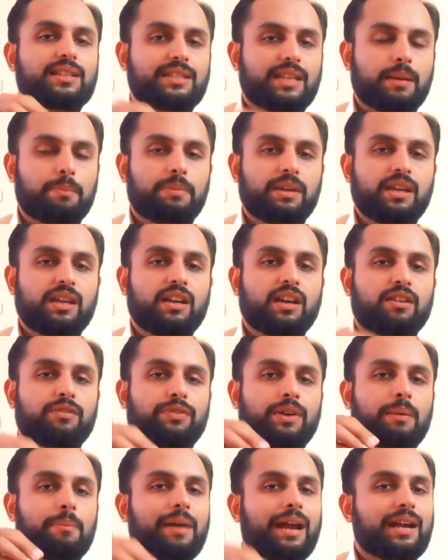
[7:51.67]
SEBI
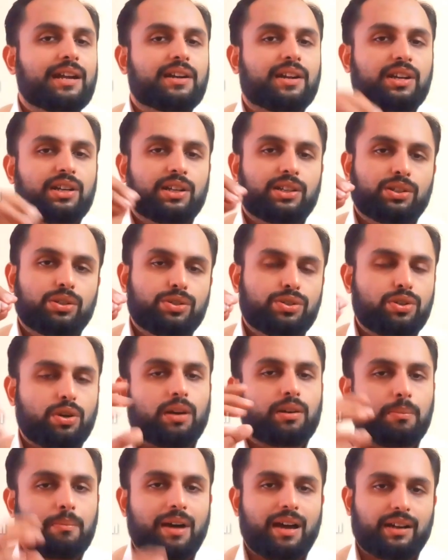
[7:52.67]
from entering into
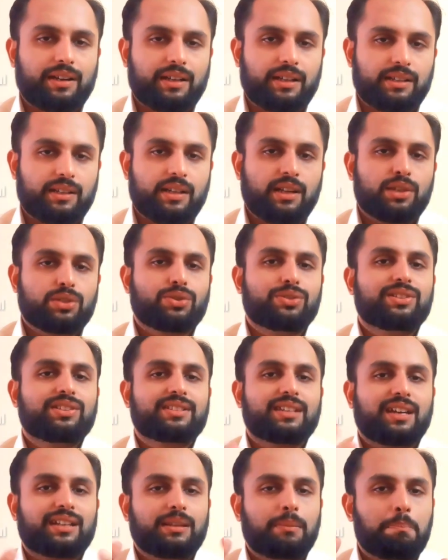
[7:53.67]
stock market. So
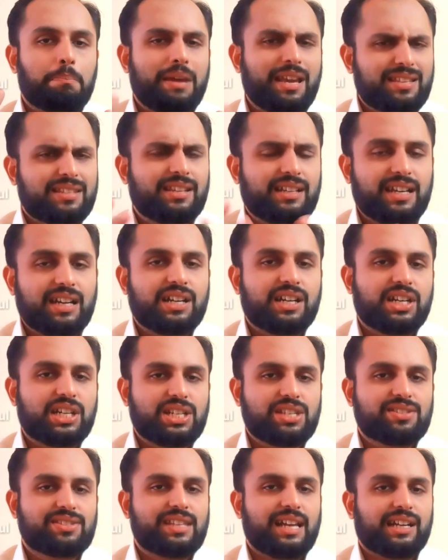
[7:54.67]
these are the basic
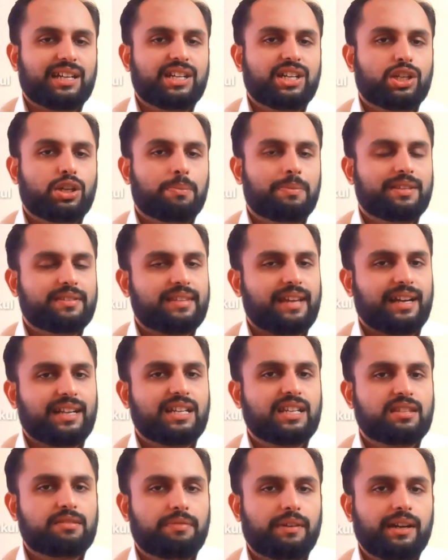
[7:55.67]
conditions that need to be
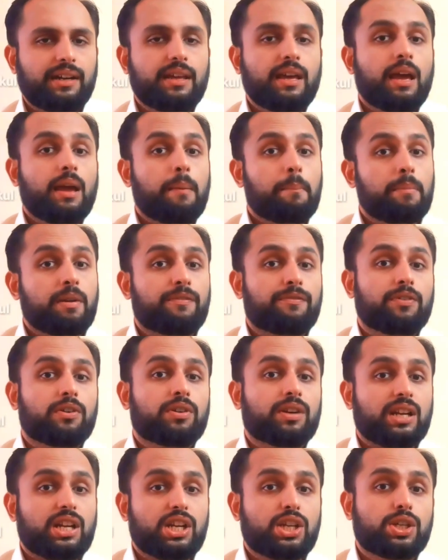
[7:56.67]
satisfied
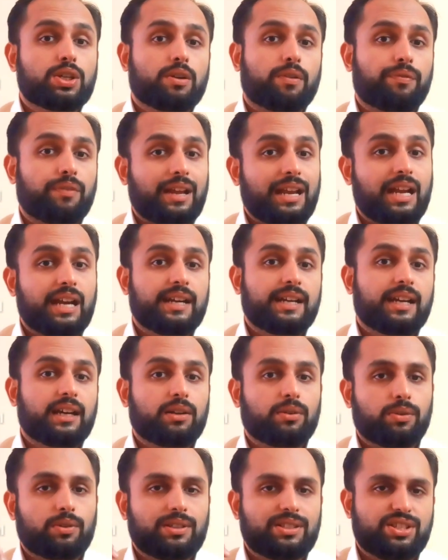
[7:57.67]
before issue of
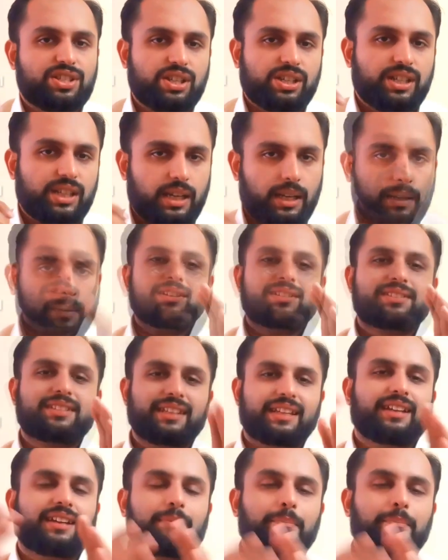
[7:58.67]
ADR or GDR. Now let's see